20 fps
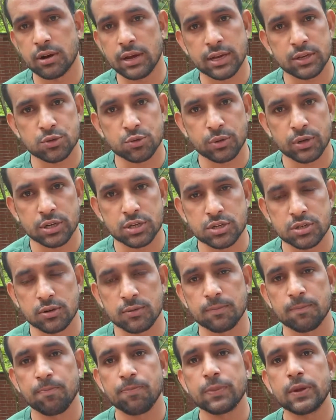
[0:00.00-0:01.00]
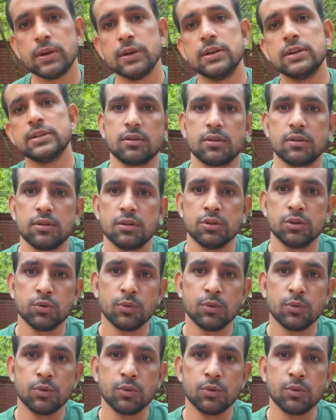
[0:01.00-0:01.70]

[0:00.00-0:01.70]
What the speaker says: education. You